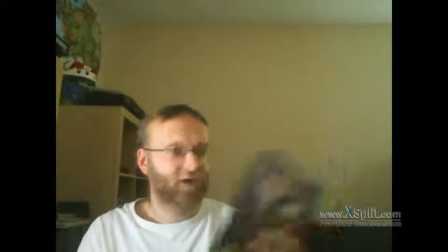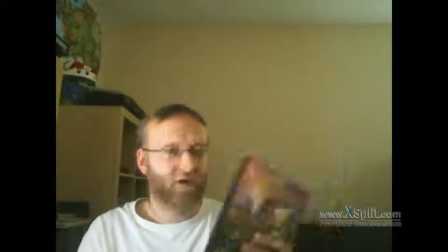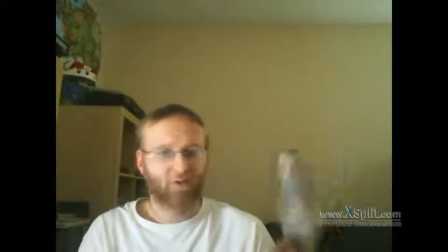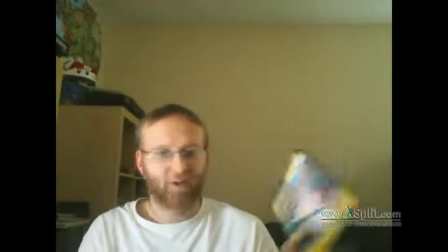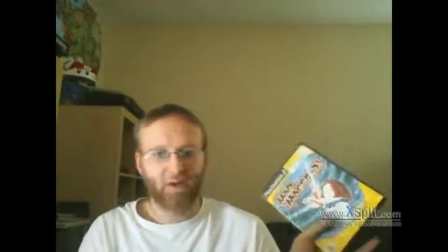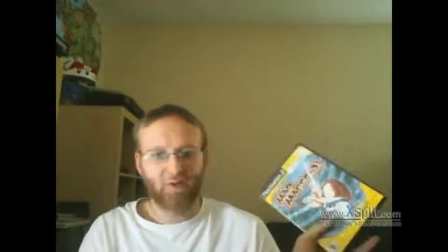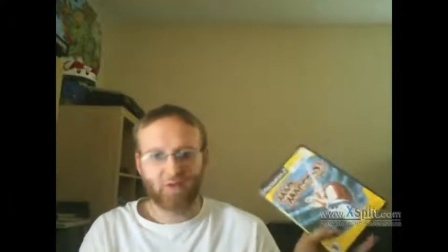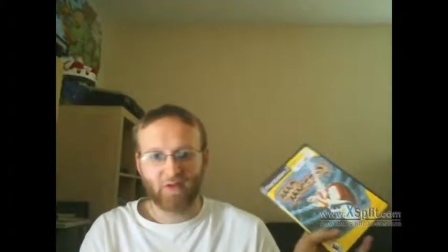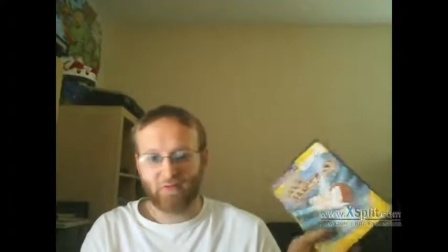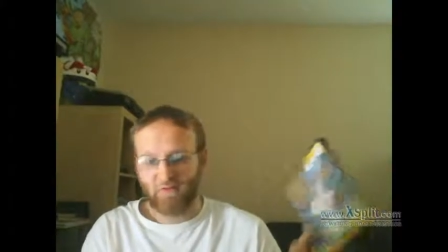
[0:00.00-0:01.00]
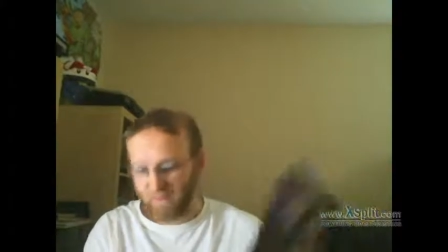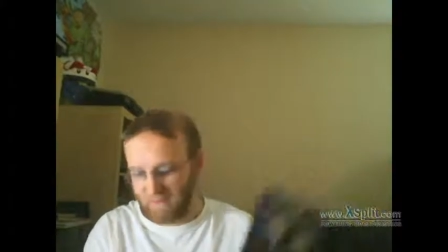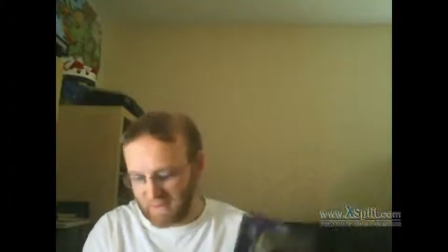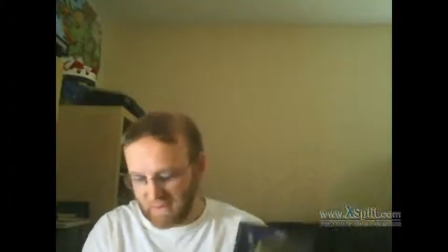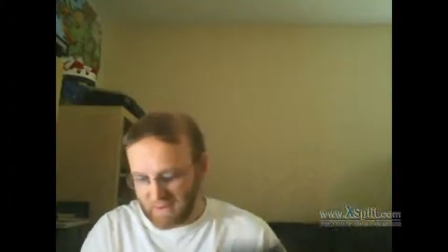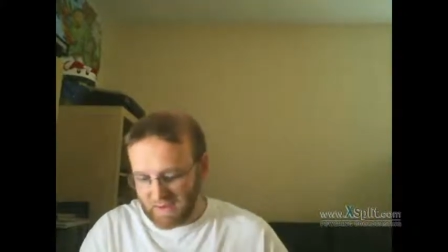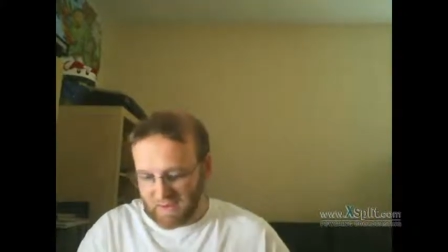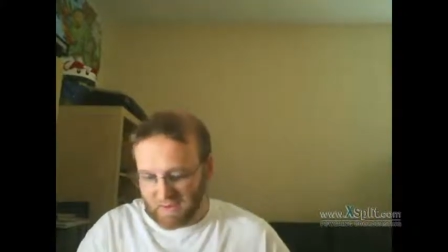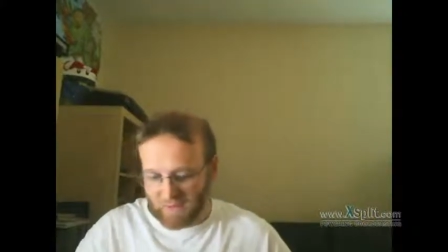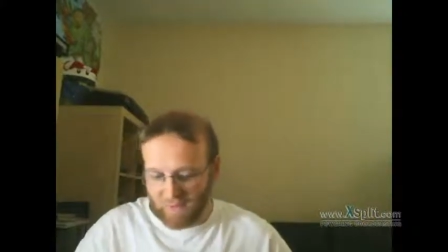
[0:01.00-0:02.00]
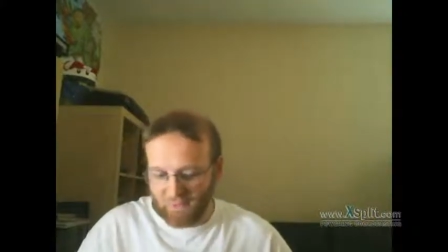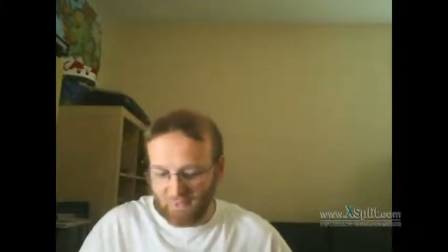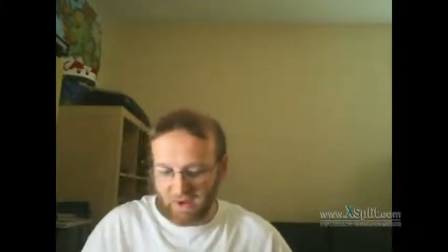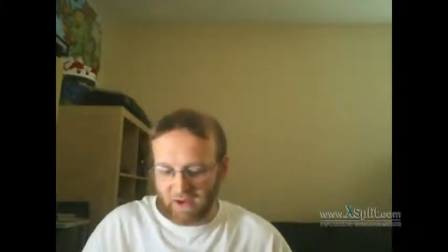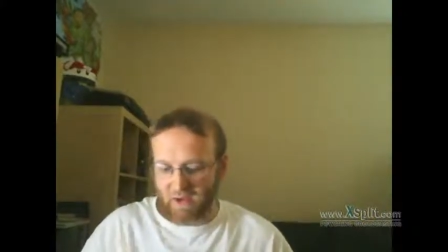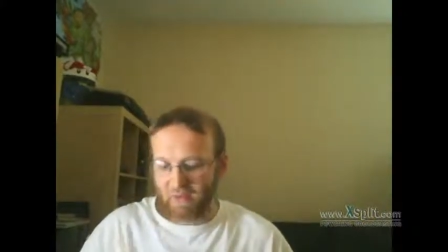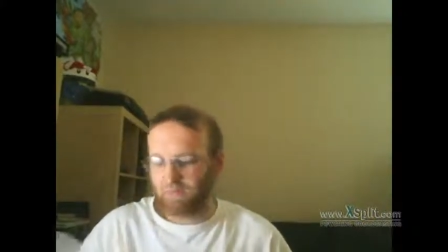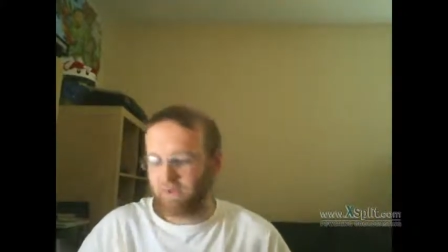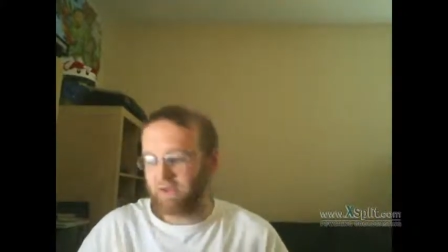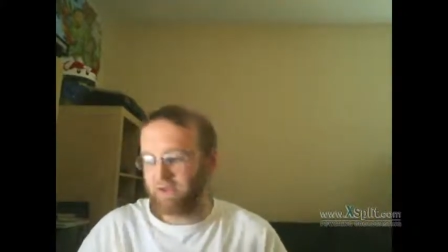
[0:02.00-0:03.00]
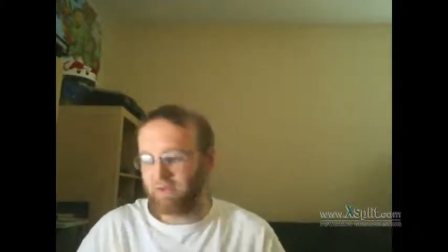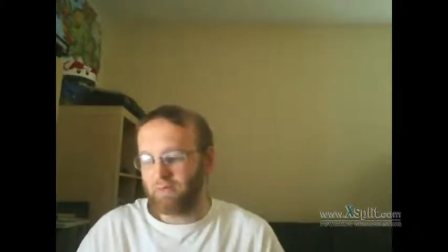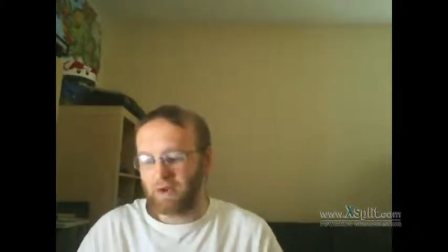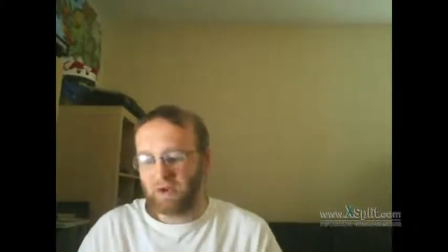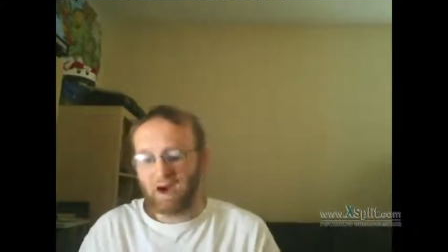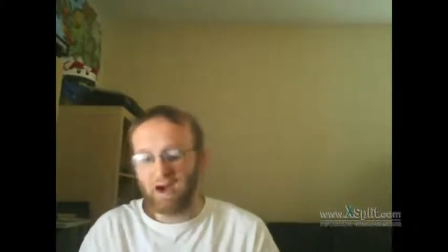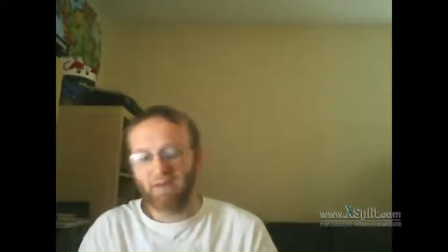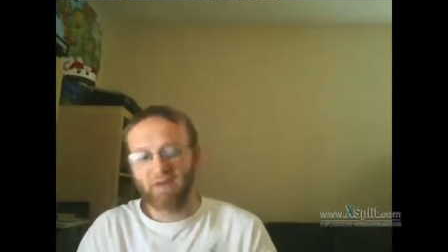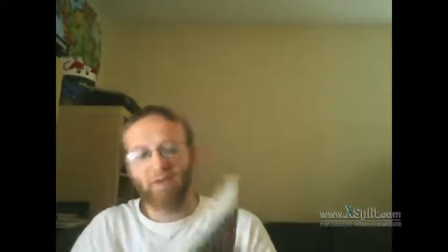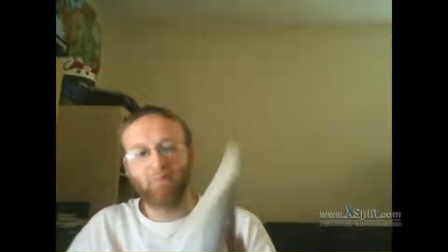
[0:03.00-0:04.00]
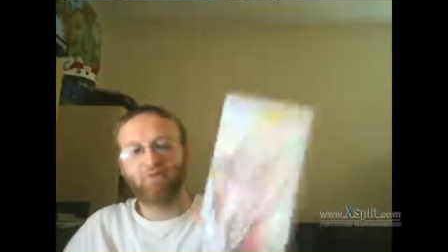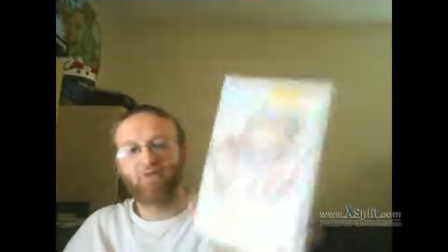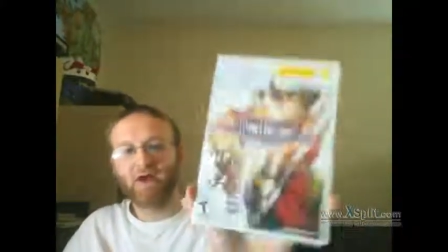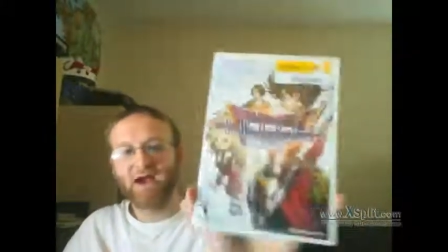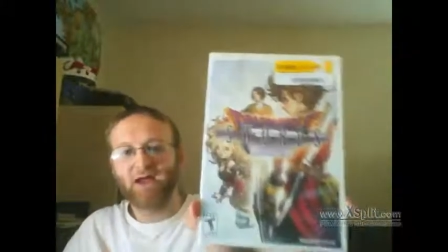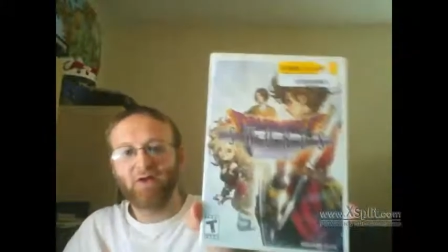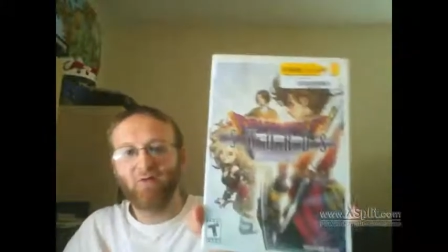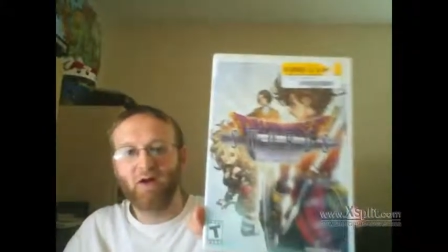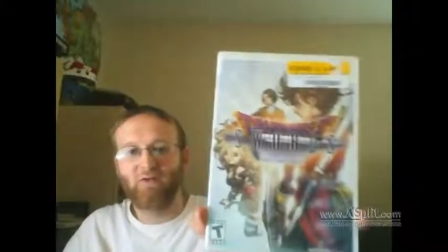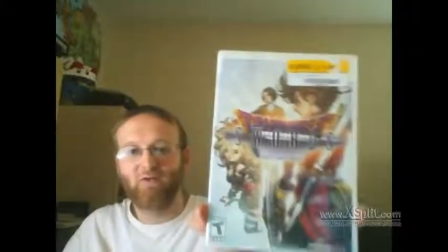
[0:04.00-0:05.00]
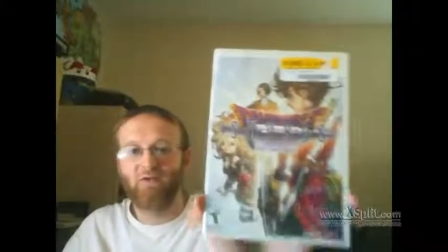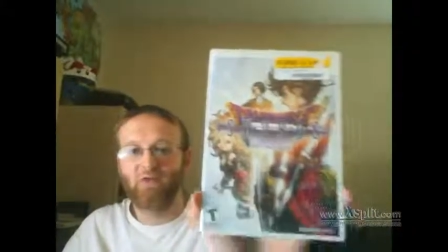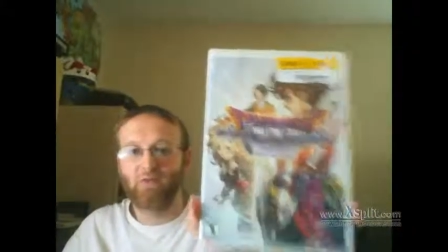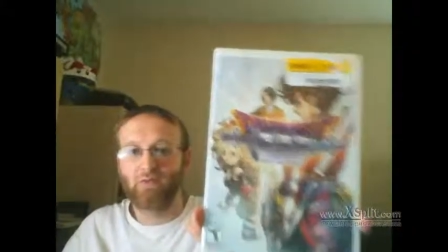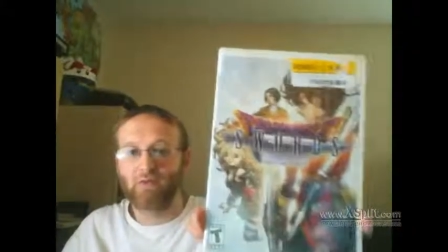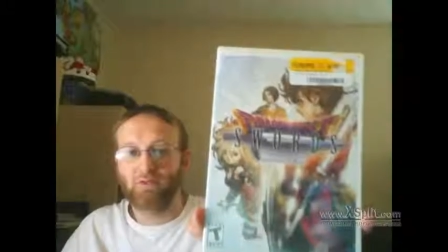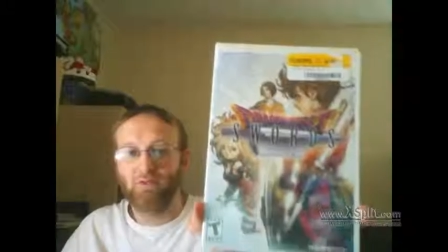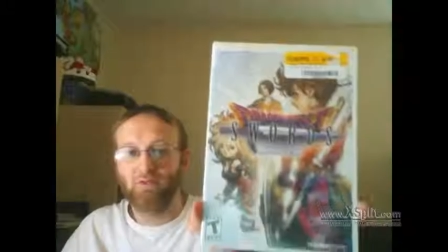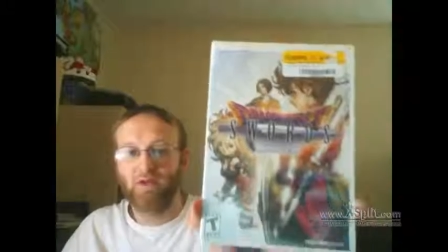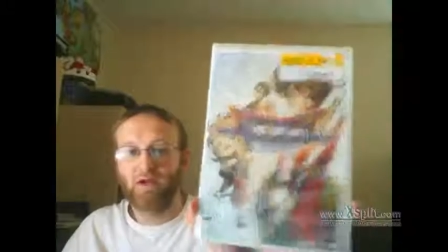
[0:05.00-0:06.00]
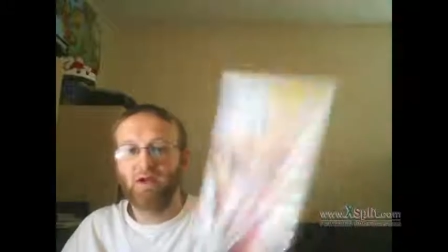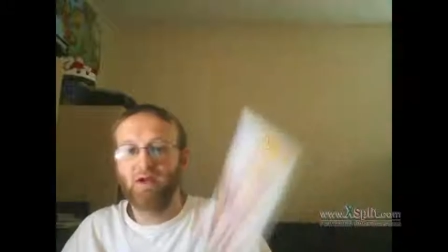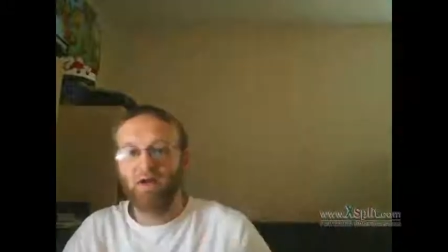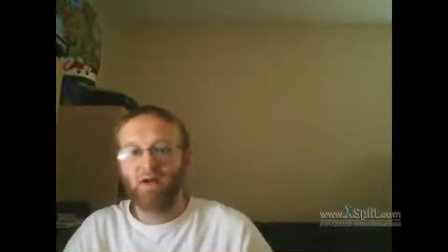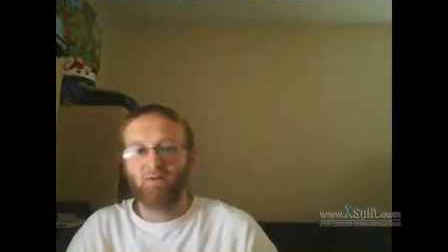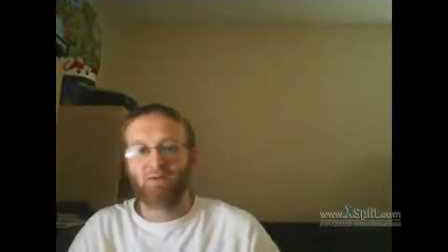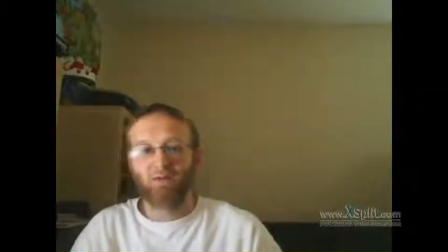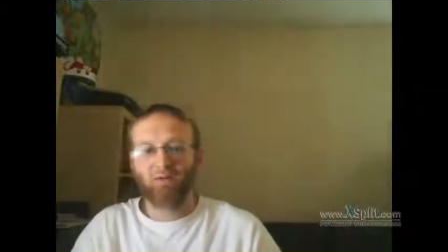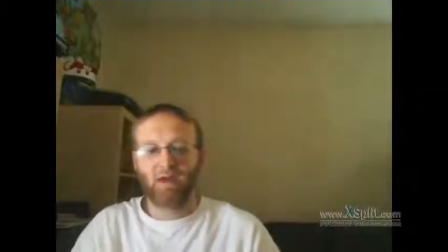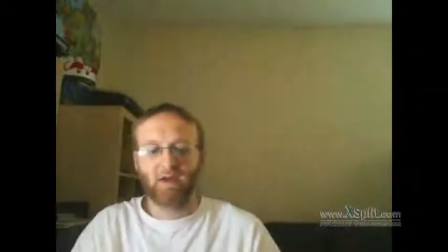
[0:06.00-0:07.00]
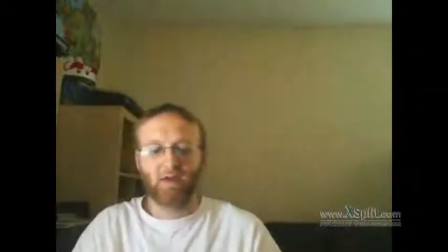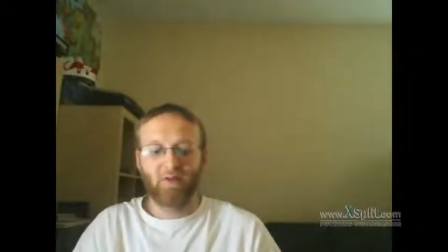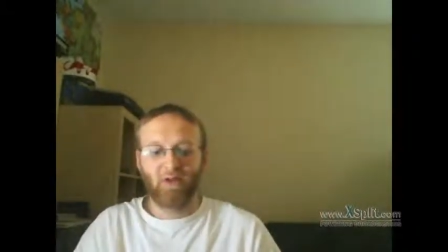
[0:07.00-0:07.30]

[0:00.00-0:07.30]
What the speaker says: Yeah, $3 for this. And then this is like a really good one. I picked up Dragon Quest Swords for the Wii.